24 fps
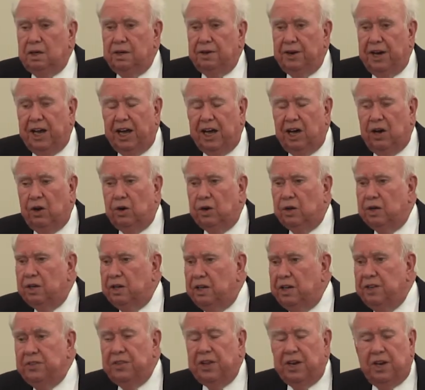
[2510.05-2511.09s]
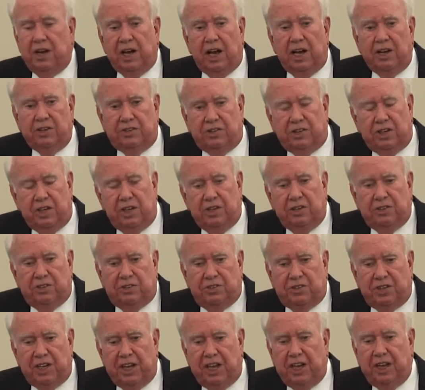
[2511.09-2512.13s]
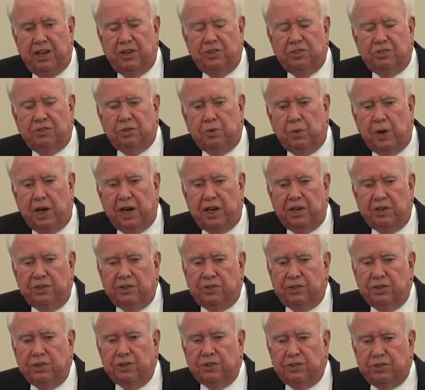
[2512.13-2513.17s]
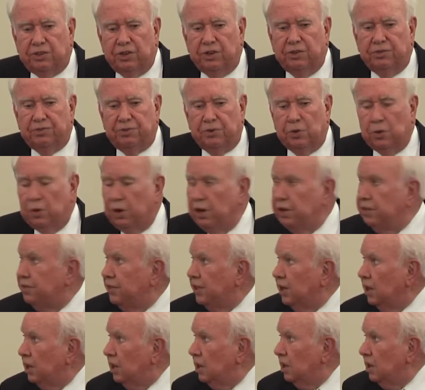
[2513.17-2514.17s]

Now, in the 1910s, 20s, and so forth,